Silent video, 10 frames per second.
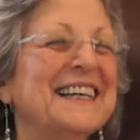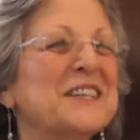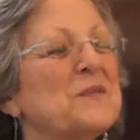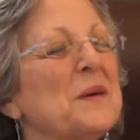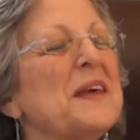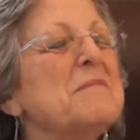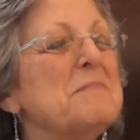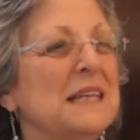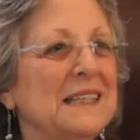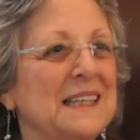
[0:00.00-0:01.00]
So what that
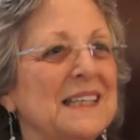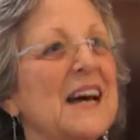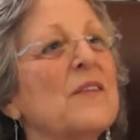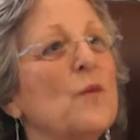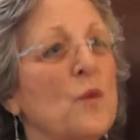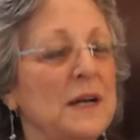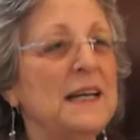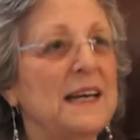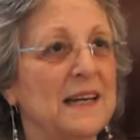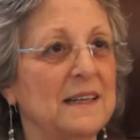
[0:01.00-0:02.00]
means is, on the one
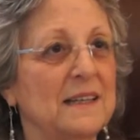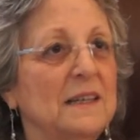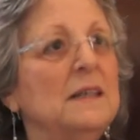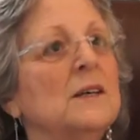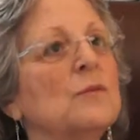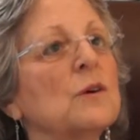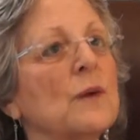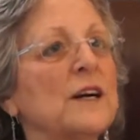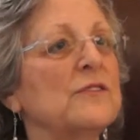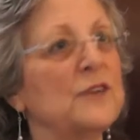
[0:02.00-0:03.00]
hand, we're
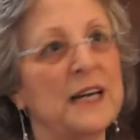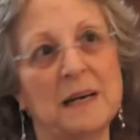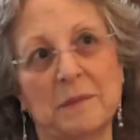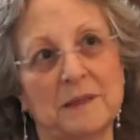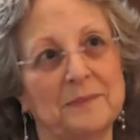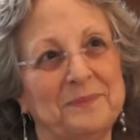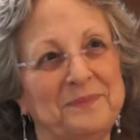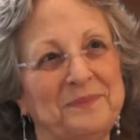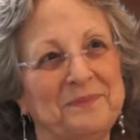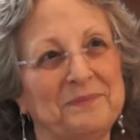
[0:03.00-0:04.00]
wired for habit.
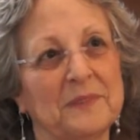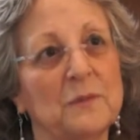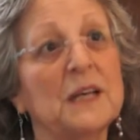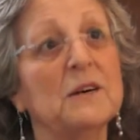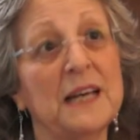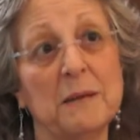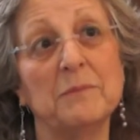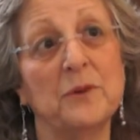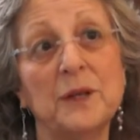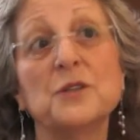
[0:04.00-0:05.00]
We are
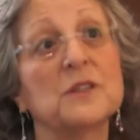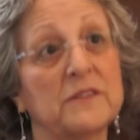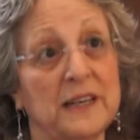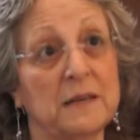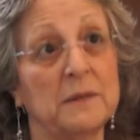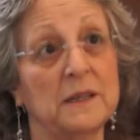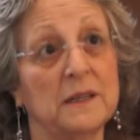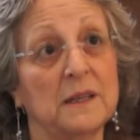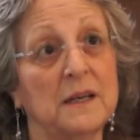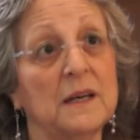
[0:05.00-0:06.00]
creatures of habit.
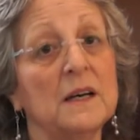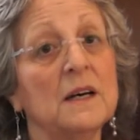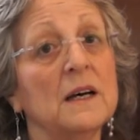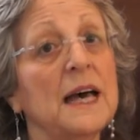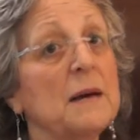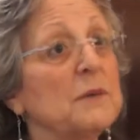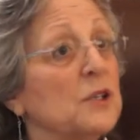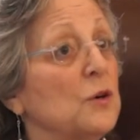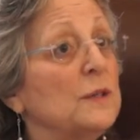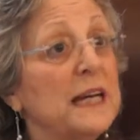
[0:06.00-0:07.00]

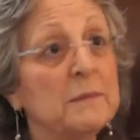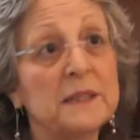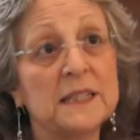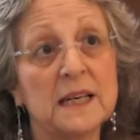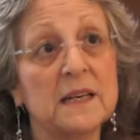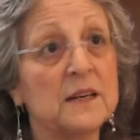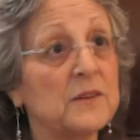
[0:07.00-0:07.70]
Old habits die hard.